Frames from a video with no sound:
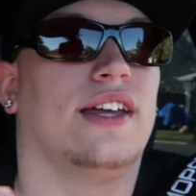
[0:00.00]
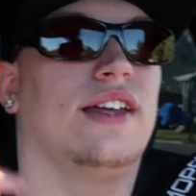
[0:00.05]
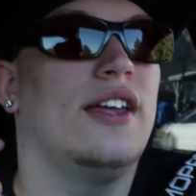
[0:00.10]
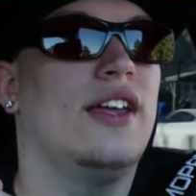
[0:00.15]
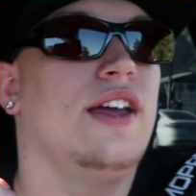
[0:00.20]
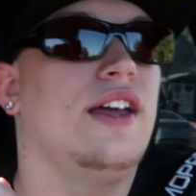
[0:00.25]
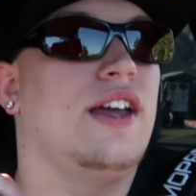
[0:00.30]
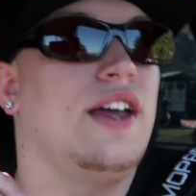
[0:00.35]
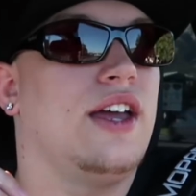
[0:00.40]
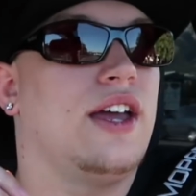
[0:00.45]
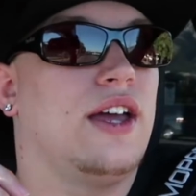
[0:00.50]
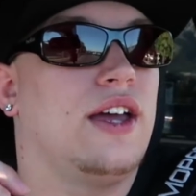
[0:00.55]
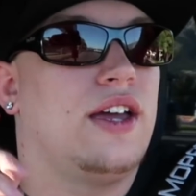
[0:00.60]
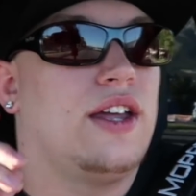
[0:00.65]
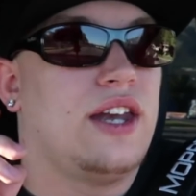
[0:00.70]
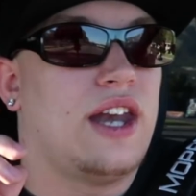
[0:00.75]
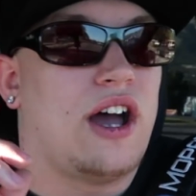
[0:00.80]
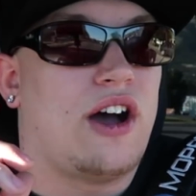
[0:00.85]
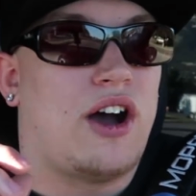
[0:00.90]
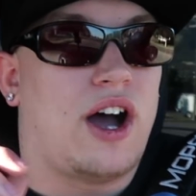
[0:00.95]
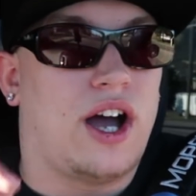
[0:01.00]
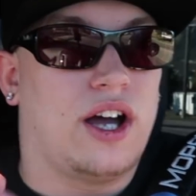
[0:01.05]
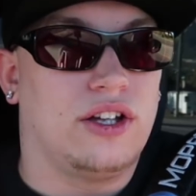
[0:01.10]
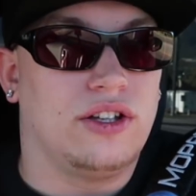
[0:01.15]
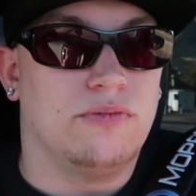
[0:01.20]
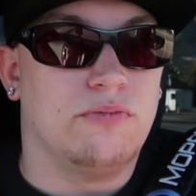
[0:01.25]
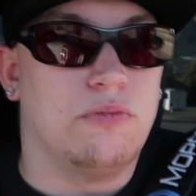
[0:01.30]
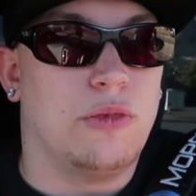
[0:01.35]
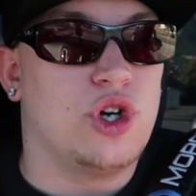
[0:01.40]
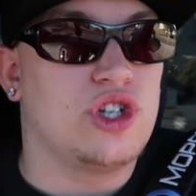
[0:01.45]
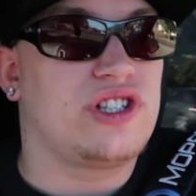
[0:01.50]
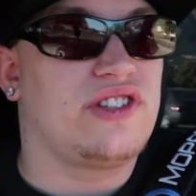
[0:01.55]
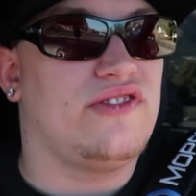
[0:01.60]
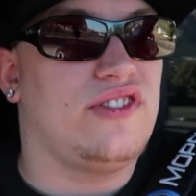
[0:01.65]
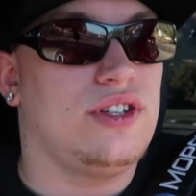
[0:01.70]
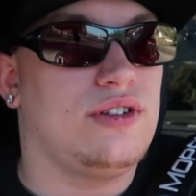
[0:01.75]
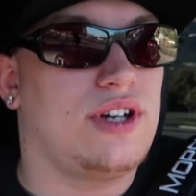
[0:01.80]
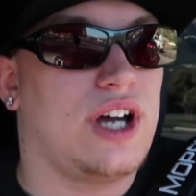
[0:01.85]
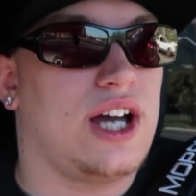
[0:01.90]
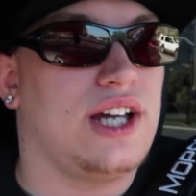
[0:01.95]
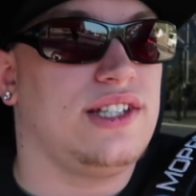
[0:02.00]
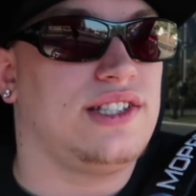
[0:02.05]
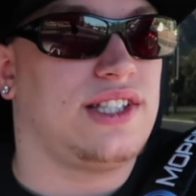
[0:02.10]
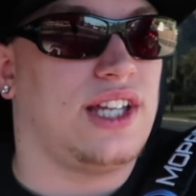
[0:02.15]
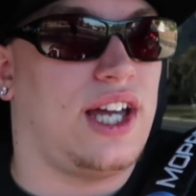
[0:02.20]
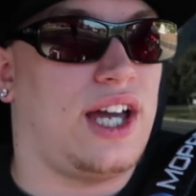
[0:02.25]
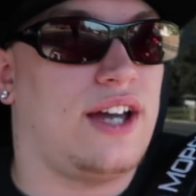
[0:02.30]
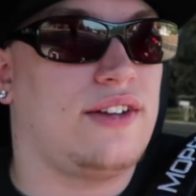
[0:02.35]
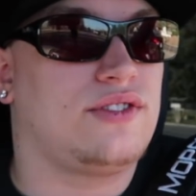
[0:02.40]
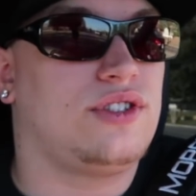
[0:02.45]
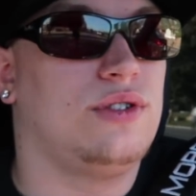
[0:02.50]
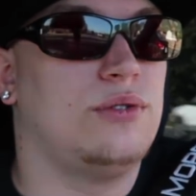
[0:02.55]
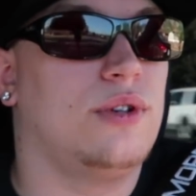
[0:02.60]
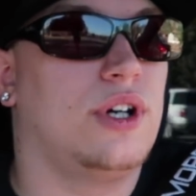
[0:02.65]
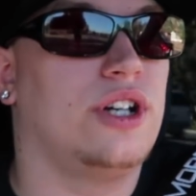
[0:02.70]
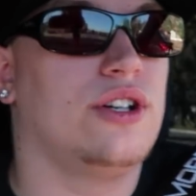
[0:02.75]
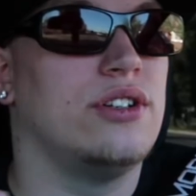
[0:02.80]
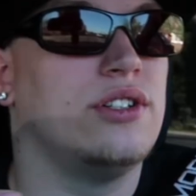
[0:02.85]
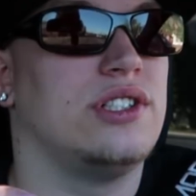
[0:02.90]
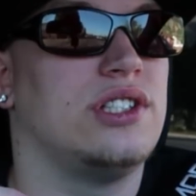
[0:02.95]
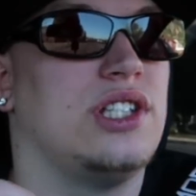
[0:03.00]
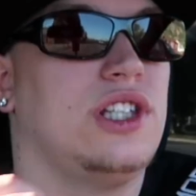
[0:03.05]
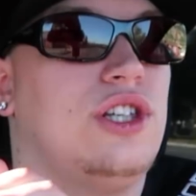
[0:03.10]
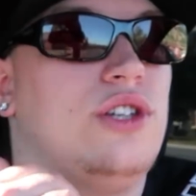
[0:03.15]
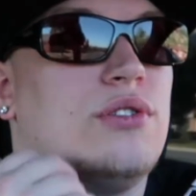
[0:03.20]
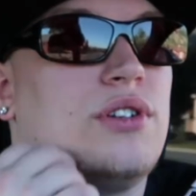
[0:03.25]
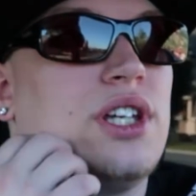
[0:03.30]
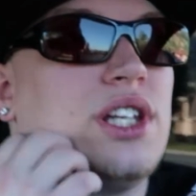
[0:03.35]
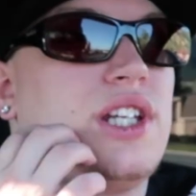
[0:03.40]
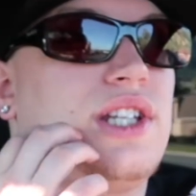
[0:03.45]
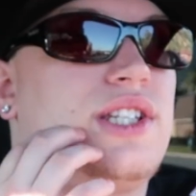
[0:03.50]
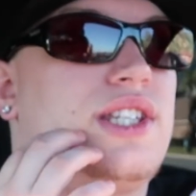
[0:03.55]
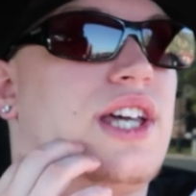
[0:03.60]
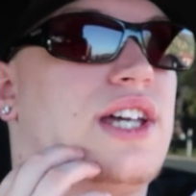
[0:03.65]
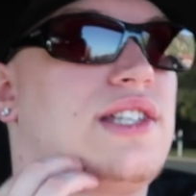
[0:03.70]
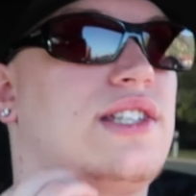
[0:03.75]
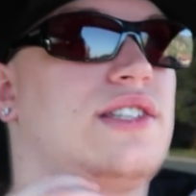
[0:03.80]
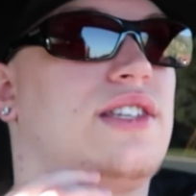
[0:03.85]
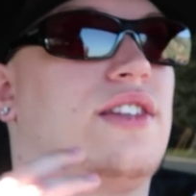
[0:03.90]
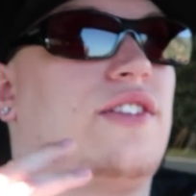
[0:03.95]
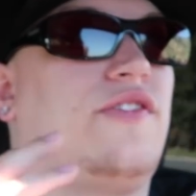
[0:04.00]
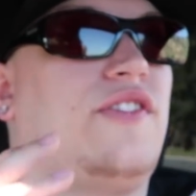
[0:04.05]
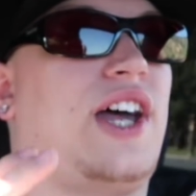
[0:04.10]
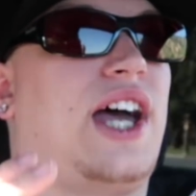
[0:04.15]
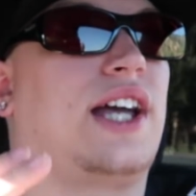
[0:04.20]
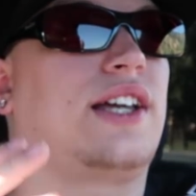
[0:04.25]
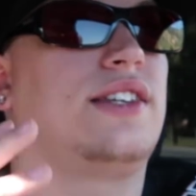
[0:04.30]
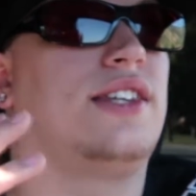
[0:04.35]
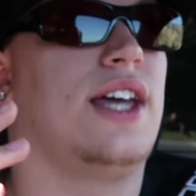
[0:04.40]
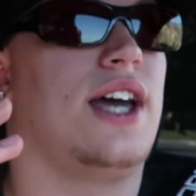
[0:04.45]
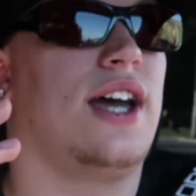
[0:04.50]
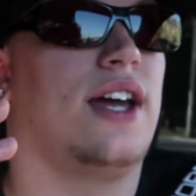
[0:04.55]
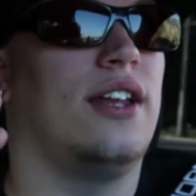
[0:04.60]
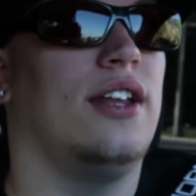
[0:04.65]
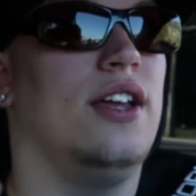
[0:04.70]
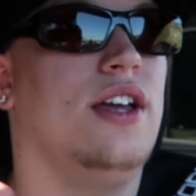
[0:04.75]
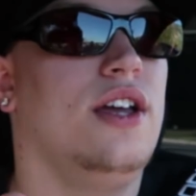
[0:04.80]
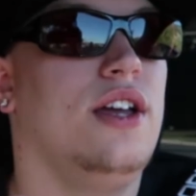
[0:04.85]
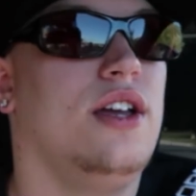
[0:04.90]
Now, most of you guys that have 200s, you can attest to the fact that